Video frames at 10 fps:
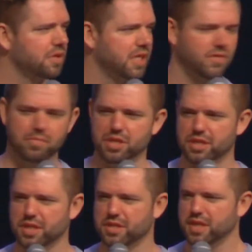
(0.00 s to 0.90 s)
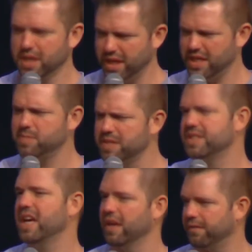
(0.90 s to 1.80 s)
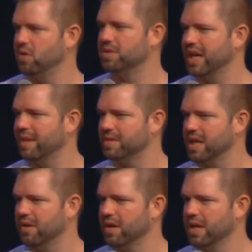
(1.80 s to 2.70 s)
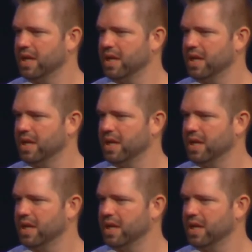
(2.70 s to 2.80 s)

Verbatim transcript: heard this from Jesus. He's been saying it a few times now.